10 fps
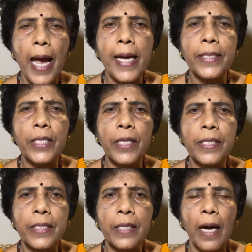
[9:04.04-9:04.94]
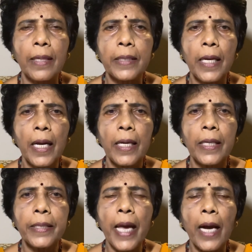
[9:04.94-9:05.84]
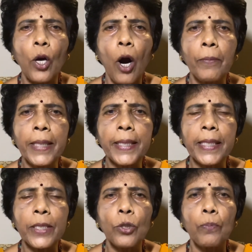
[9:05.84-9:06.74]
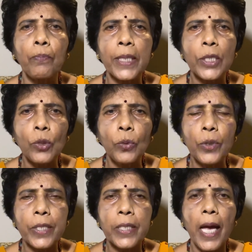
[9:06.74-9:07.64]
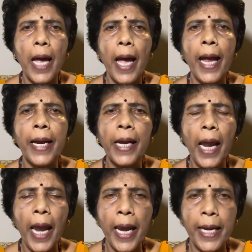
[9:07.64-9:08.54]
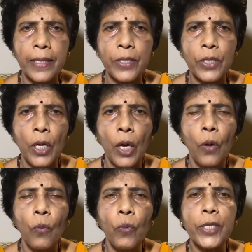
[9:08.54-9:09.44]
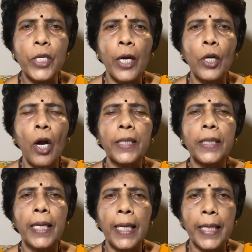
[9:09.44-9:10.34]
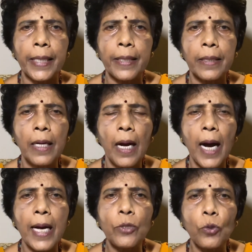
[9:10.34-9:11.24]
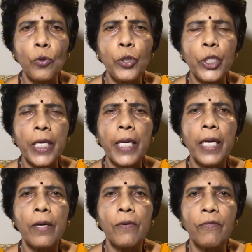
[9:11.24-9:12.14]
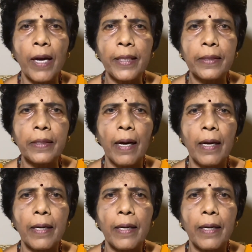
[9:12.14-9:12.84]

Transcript: as a result, they are committed to pursuits and ends which are not clean, asuchi varta.